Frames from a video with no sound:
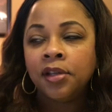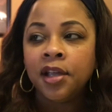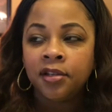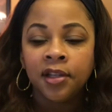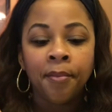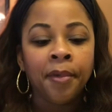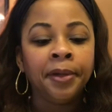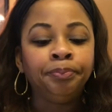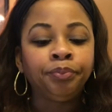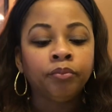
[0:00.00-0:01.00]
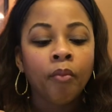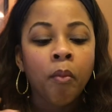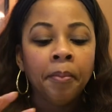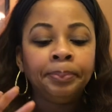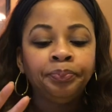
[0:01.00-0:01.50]
tasted, but
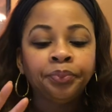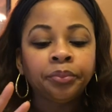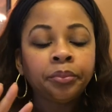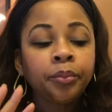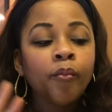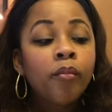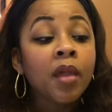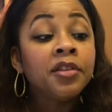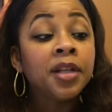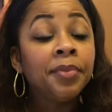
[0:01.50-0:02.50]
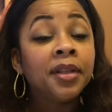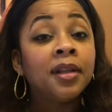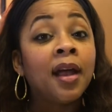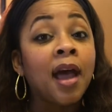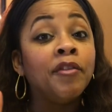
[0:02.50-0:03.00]
something
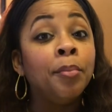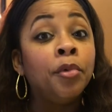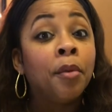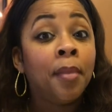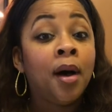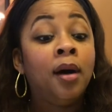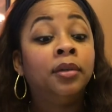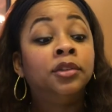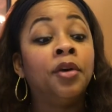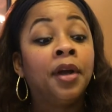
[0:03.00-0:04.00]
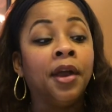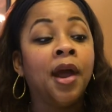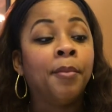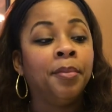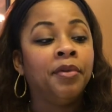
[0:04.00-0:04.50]
that I haven't mukbanged on
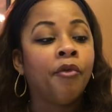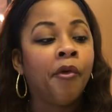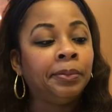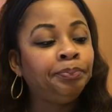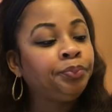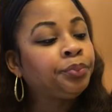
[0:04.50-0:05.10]
camera before.